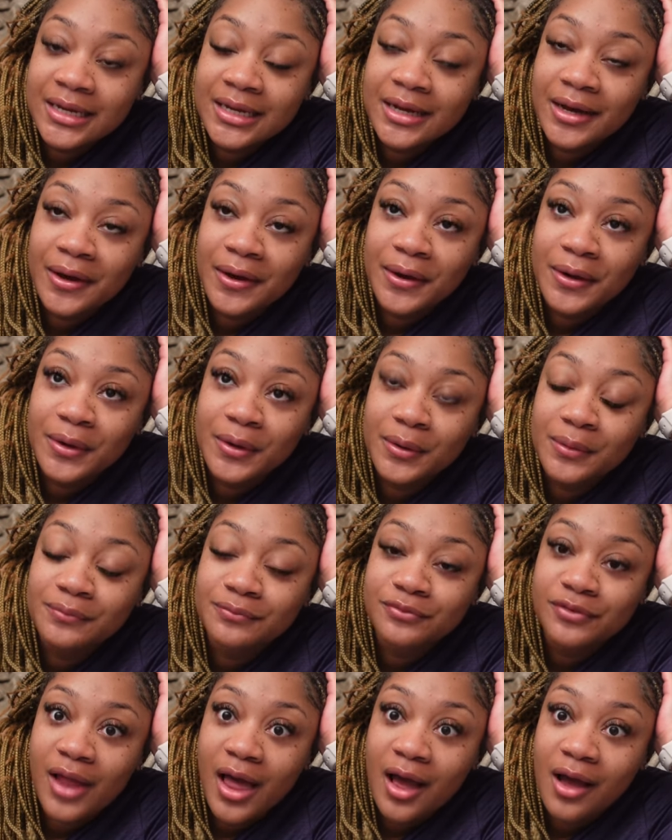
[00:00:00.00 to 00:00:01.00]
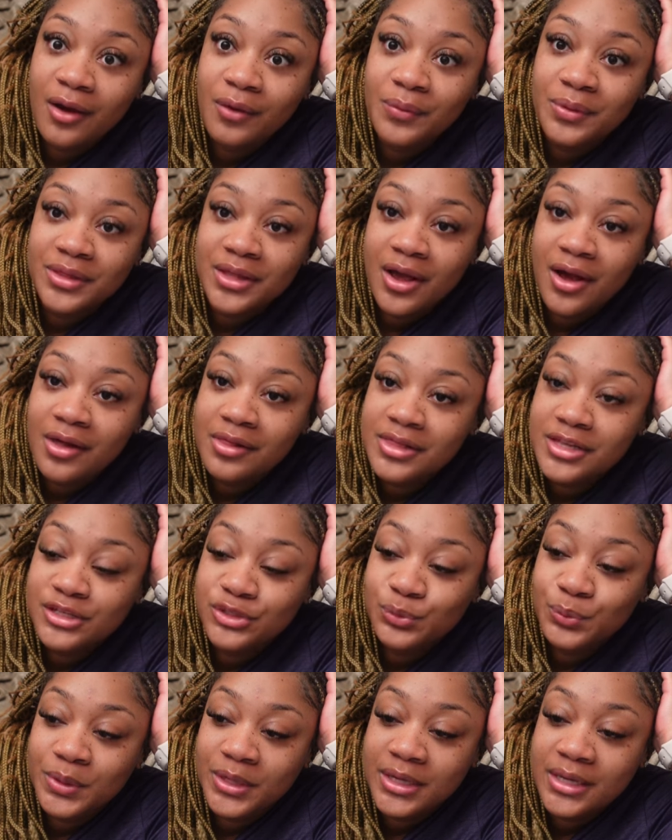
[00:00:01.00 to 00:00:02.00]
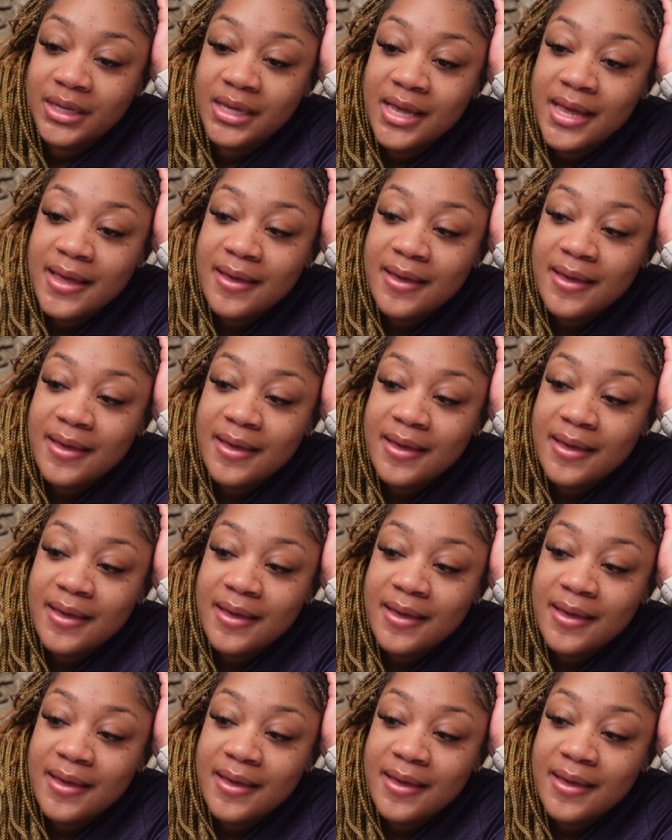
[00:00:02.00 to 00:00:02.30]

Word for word: vlog with y'all this week.